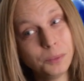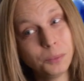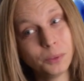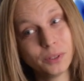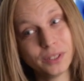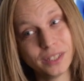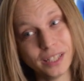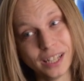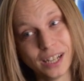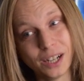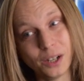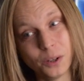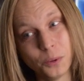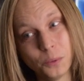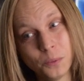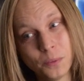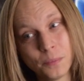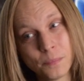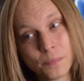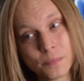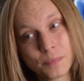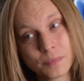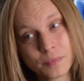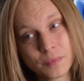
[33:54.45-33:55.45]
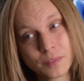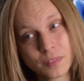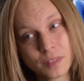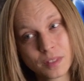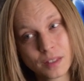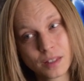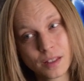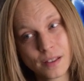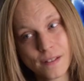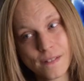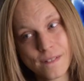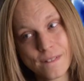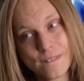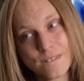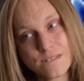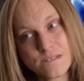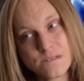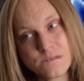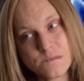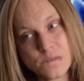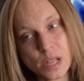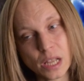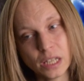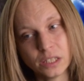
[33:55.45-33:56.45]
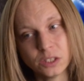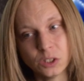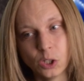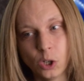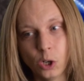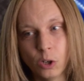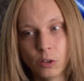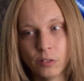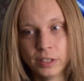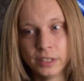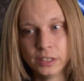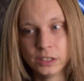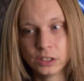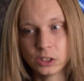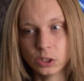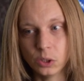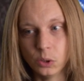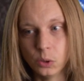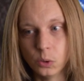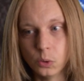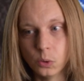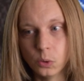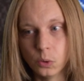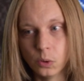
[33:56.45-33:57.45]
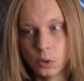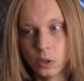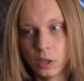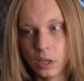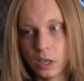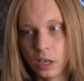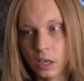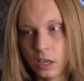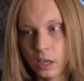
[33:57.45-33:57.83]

want now is orange or